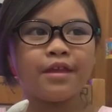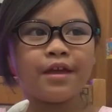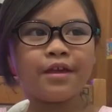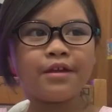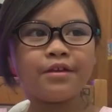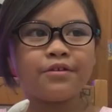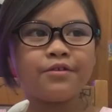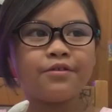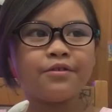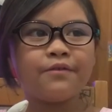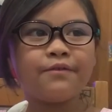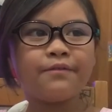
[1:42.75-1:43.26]

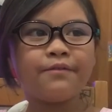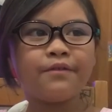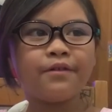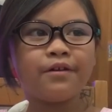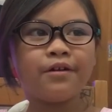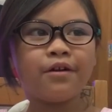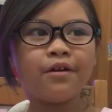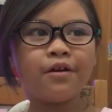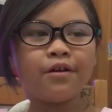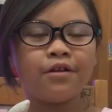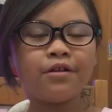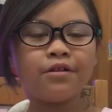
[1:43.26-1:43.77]
Thank you for
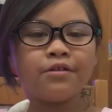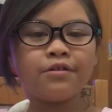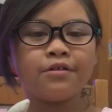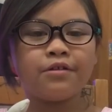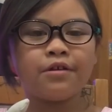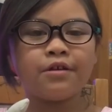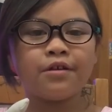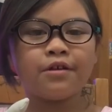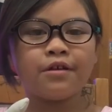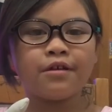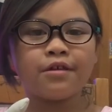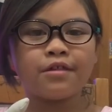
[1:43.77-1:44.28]
all
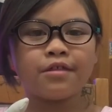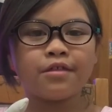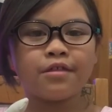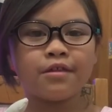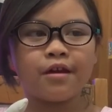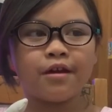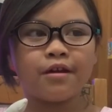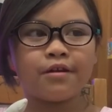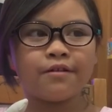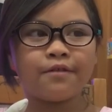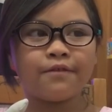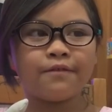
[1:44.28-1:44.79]
your
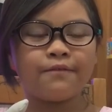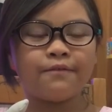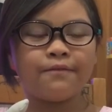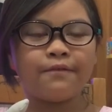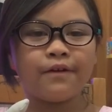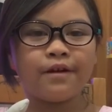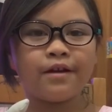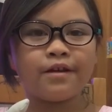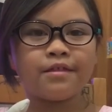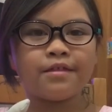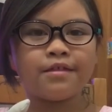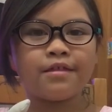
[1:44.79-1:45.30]

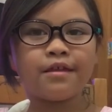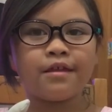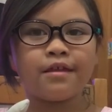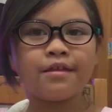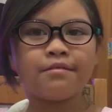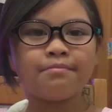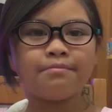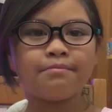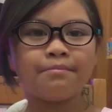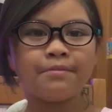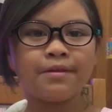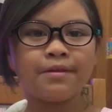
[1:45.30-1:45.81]
sacrifice and